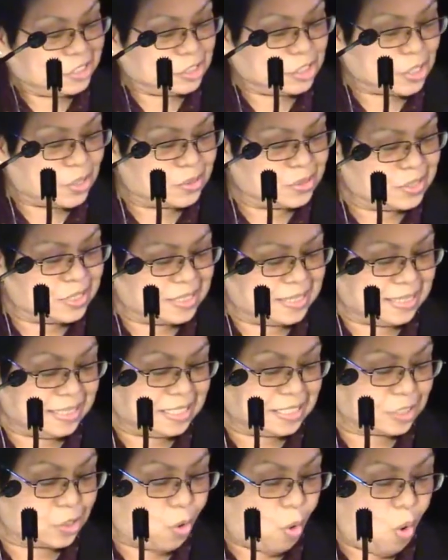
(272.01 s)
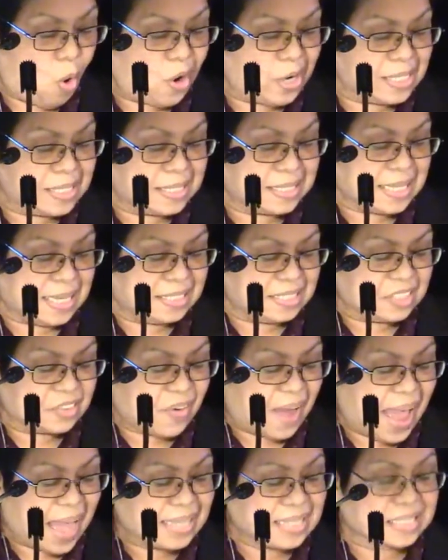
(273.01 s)
shows the scores and
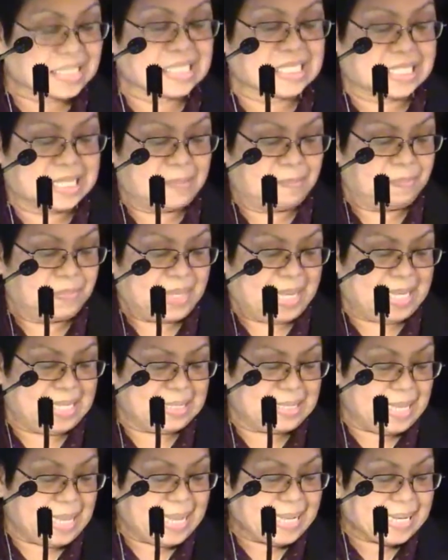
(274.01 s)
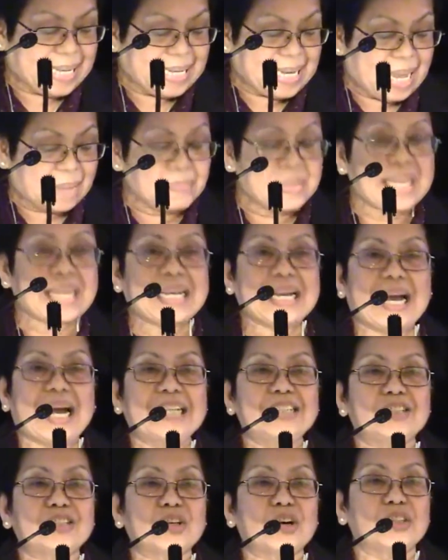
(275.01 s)
ranks in the economic
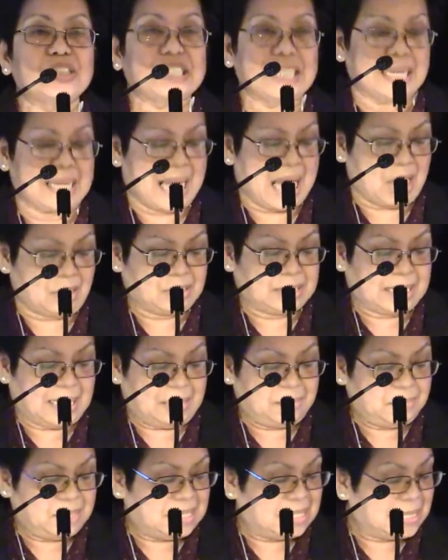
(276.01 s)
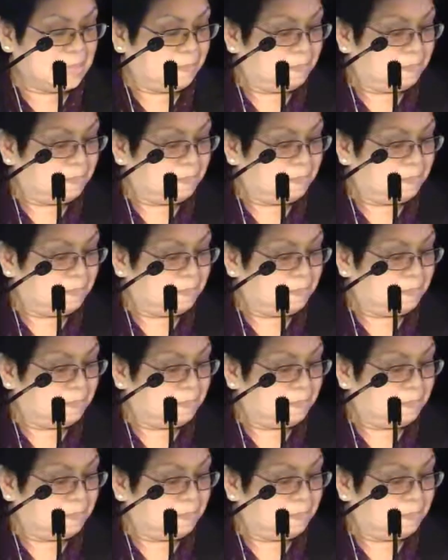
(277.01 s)
and social outcomes